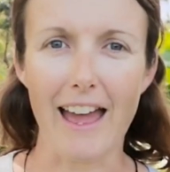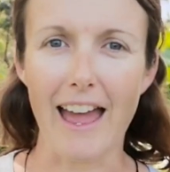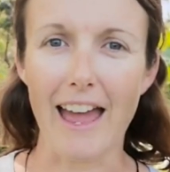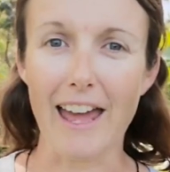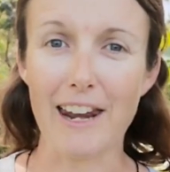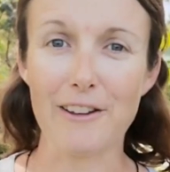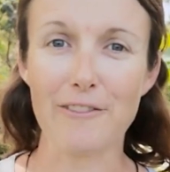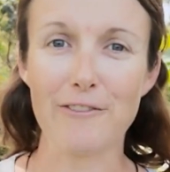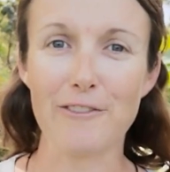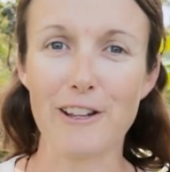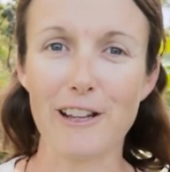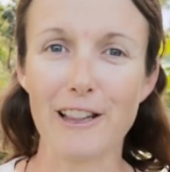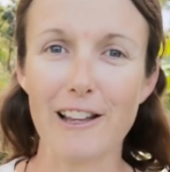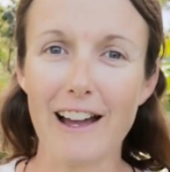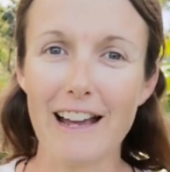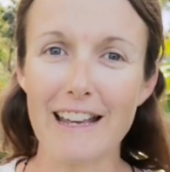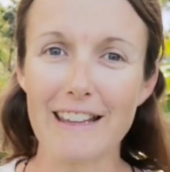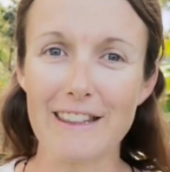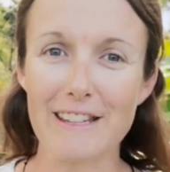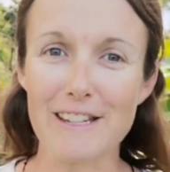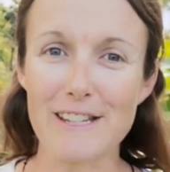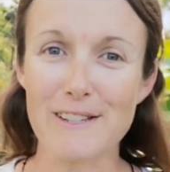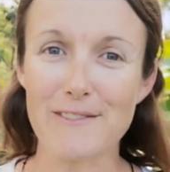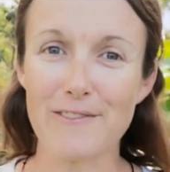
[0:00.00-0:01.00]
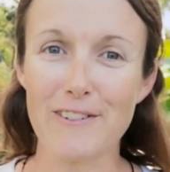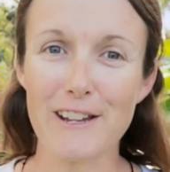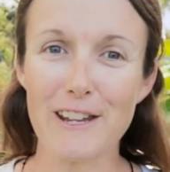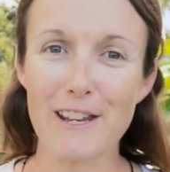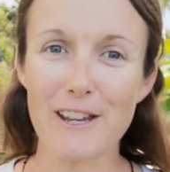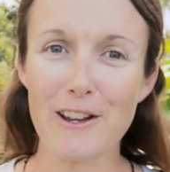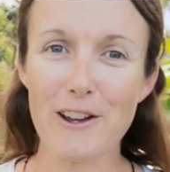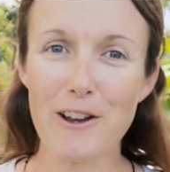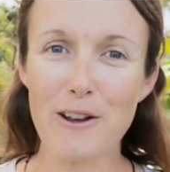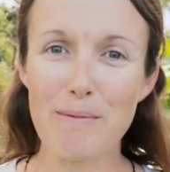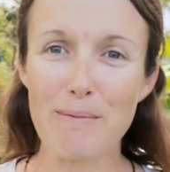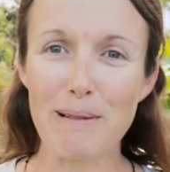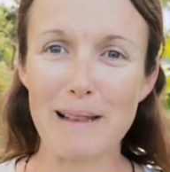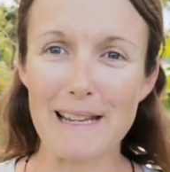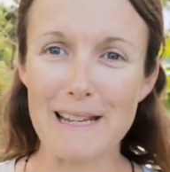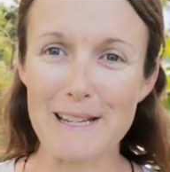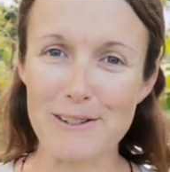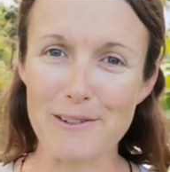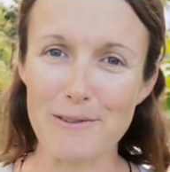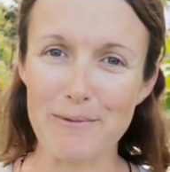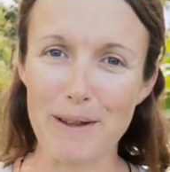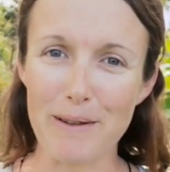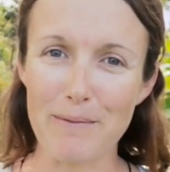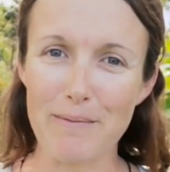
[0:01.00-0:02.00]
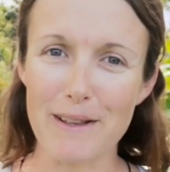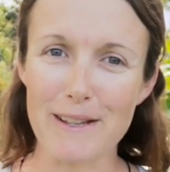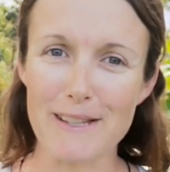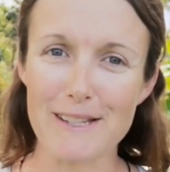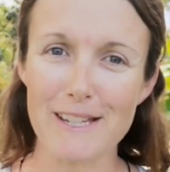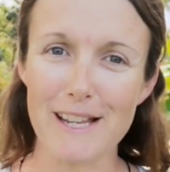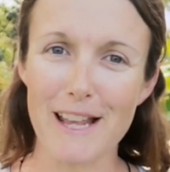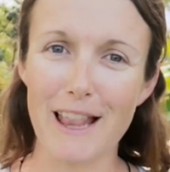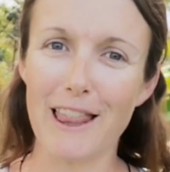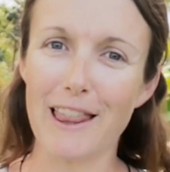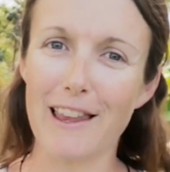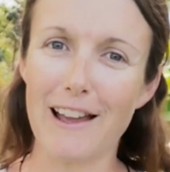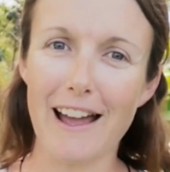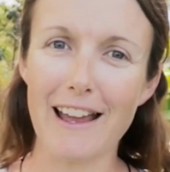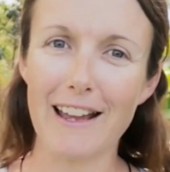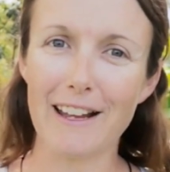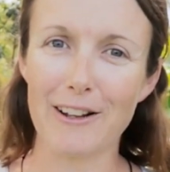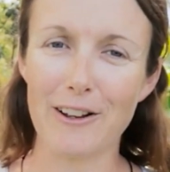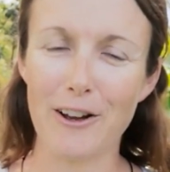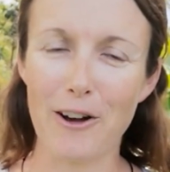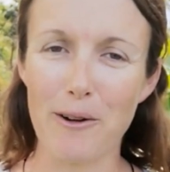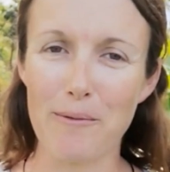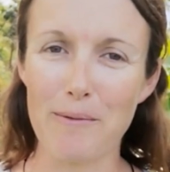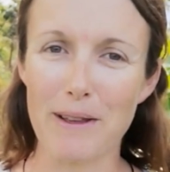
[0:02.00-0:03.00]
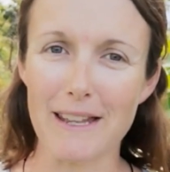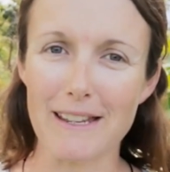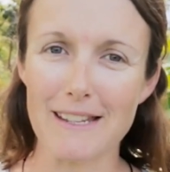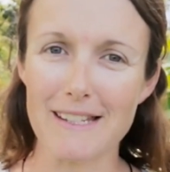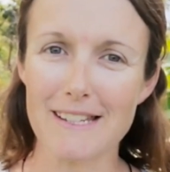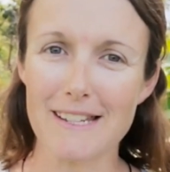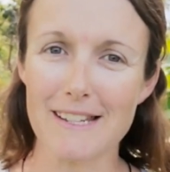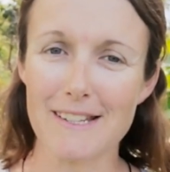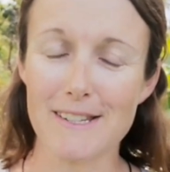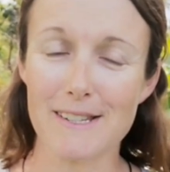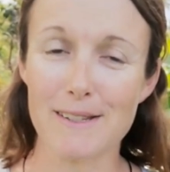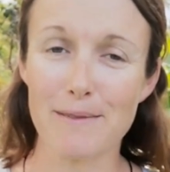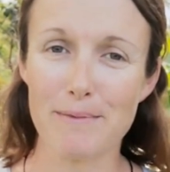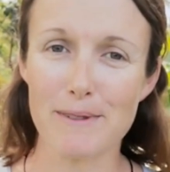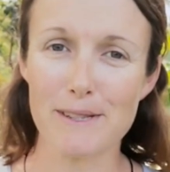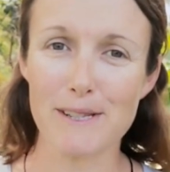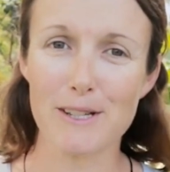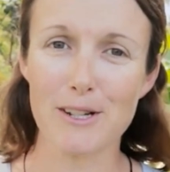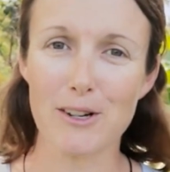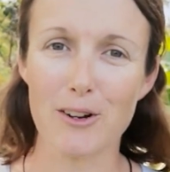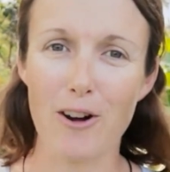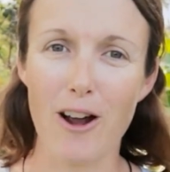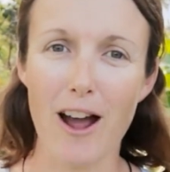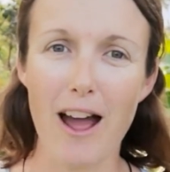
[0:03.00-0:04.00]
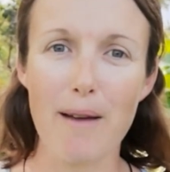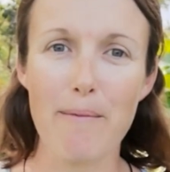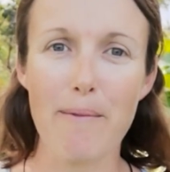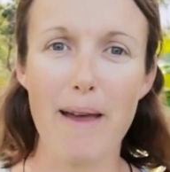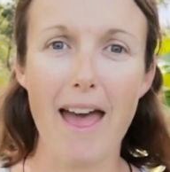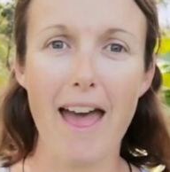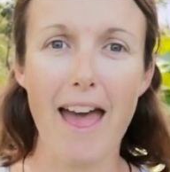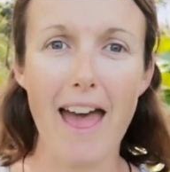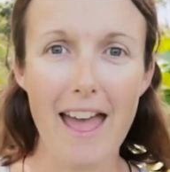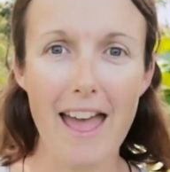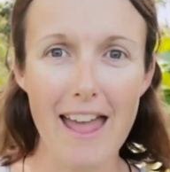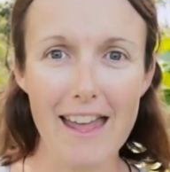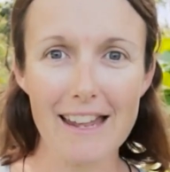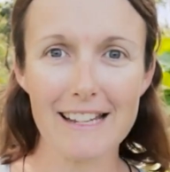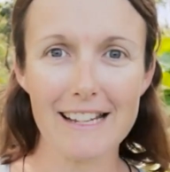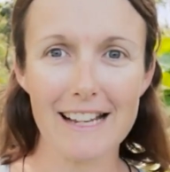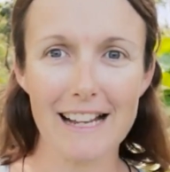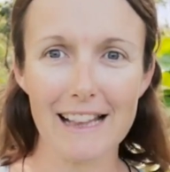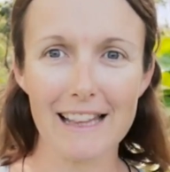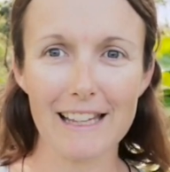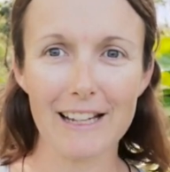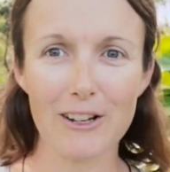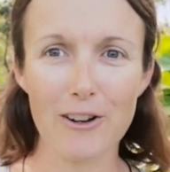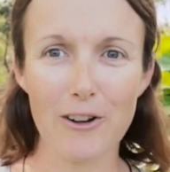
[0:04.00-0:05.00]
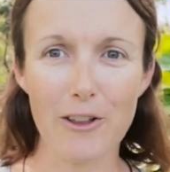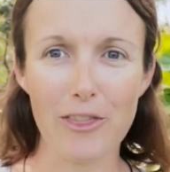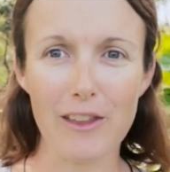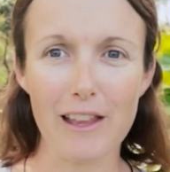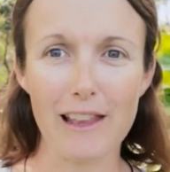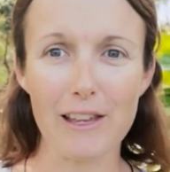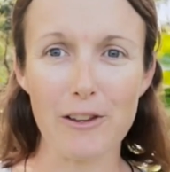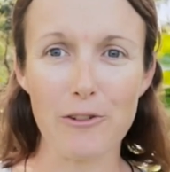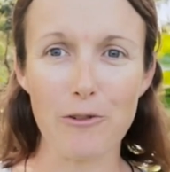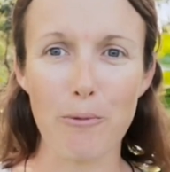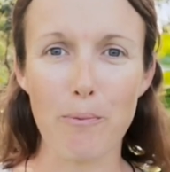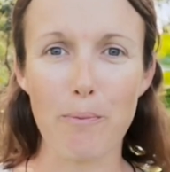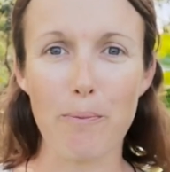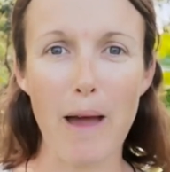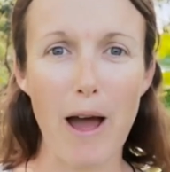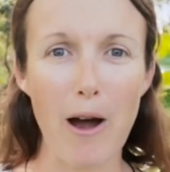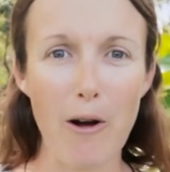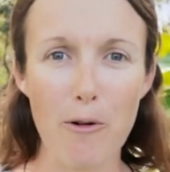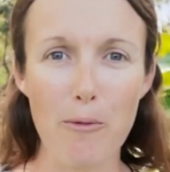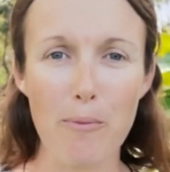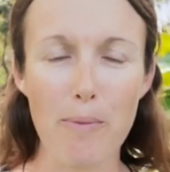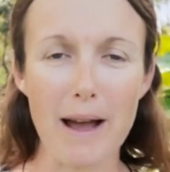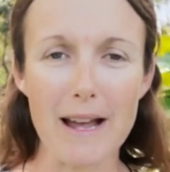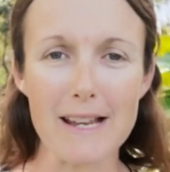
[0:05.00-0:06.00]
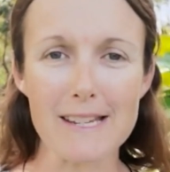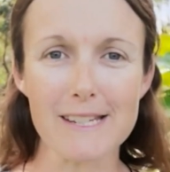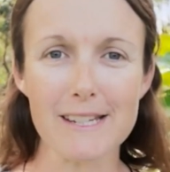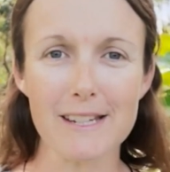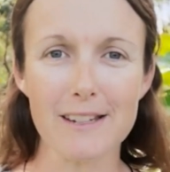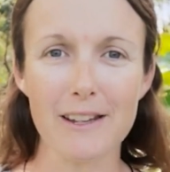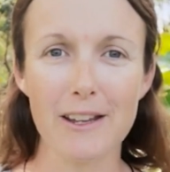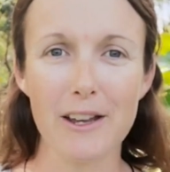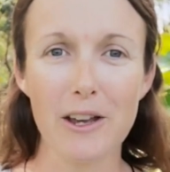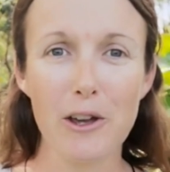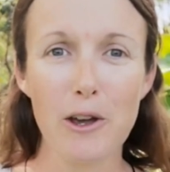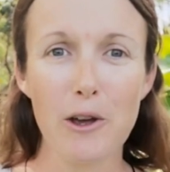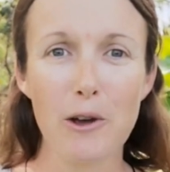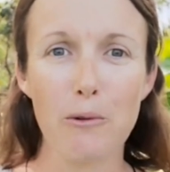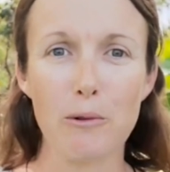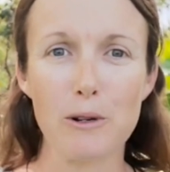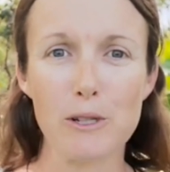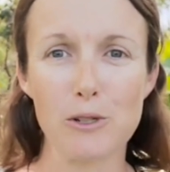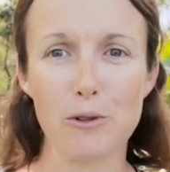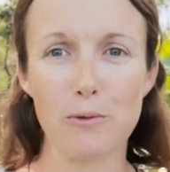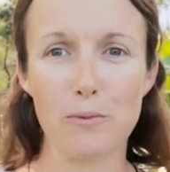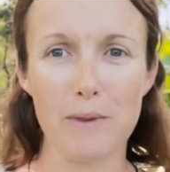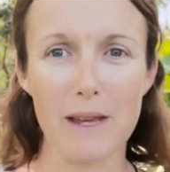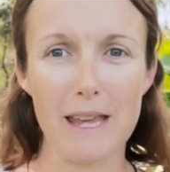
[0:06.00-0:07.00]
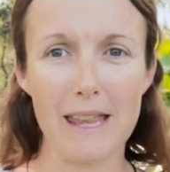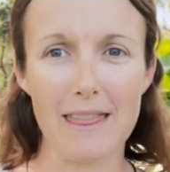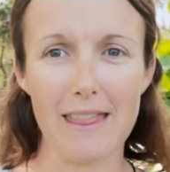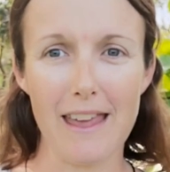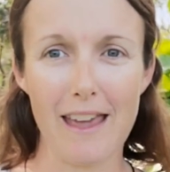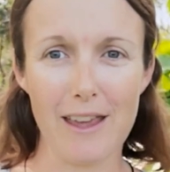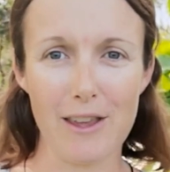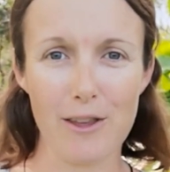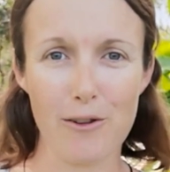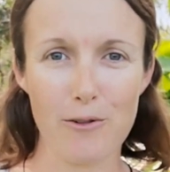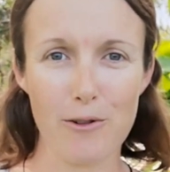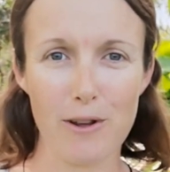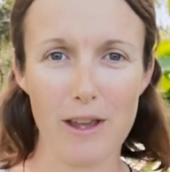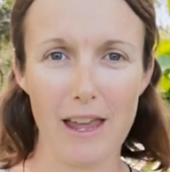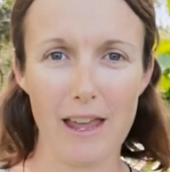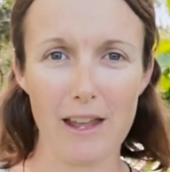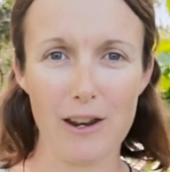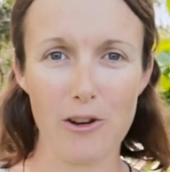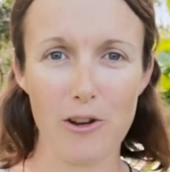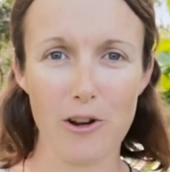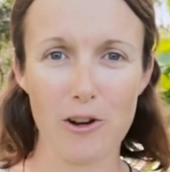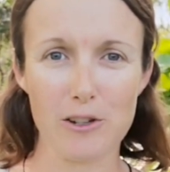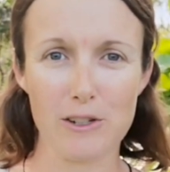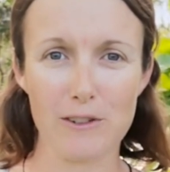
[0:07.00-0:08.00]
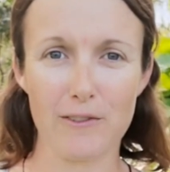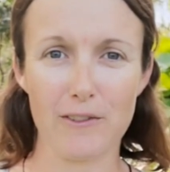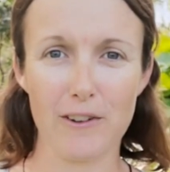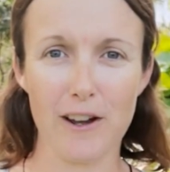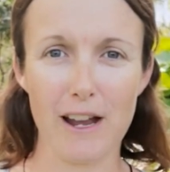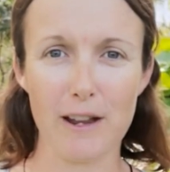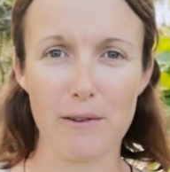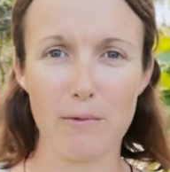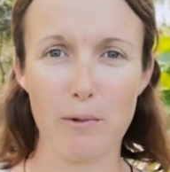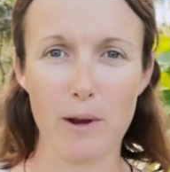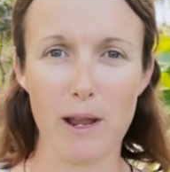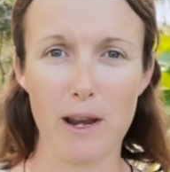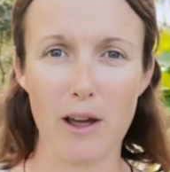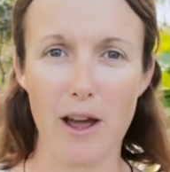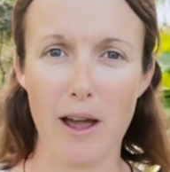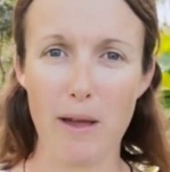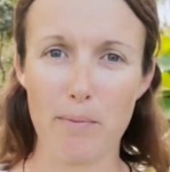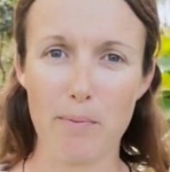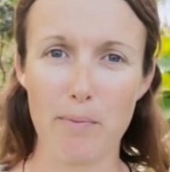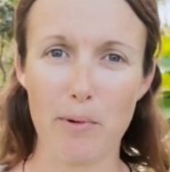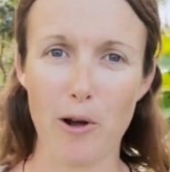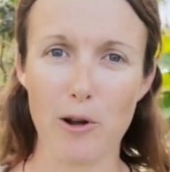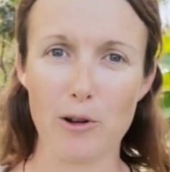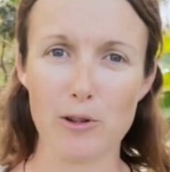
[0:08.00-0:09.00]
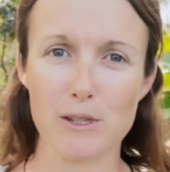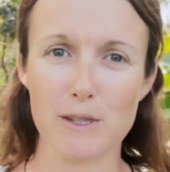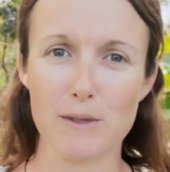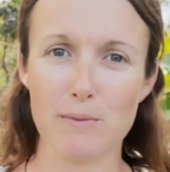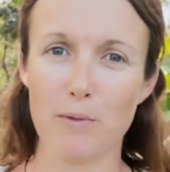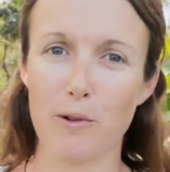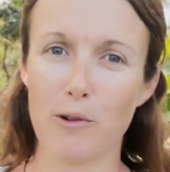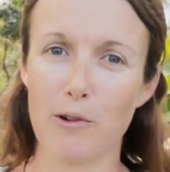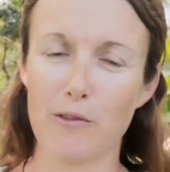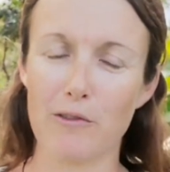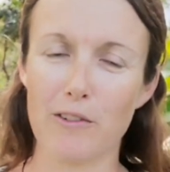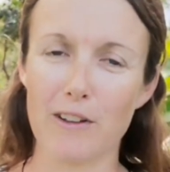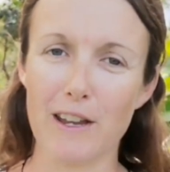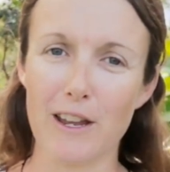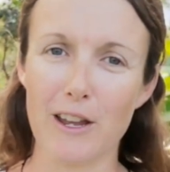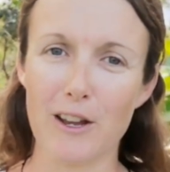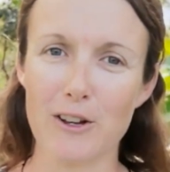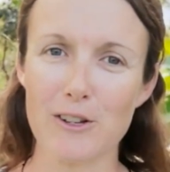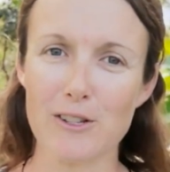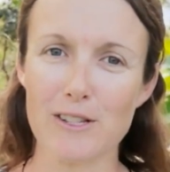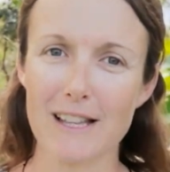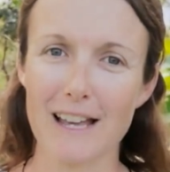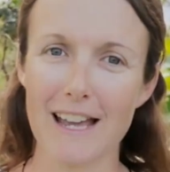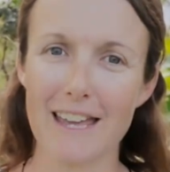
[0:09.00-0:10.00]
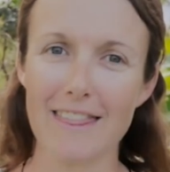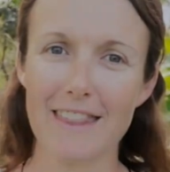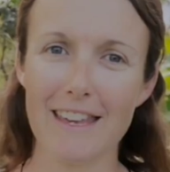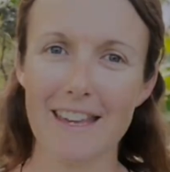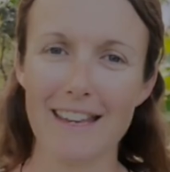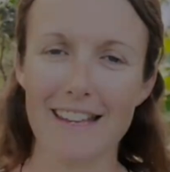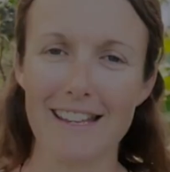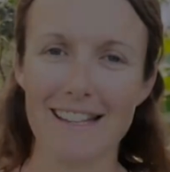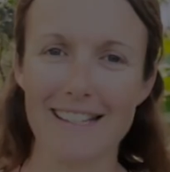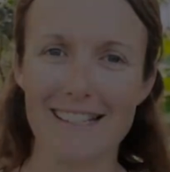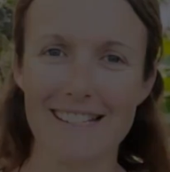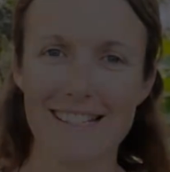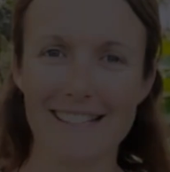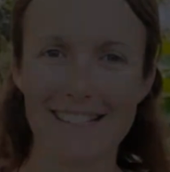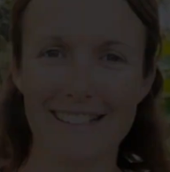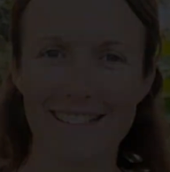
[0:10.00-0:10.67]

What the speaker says: And if you like this video, please remember to like, comment, subscribe, and click on the little bell button, which will mean that you'll get notified when I post more videos like these.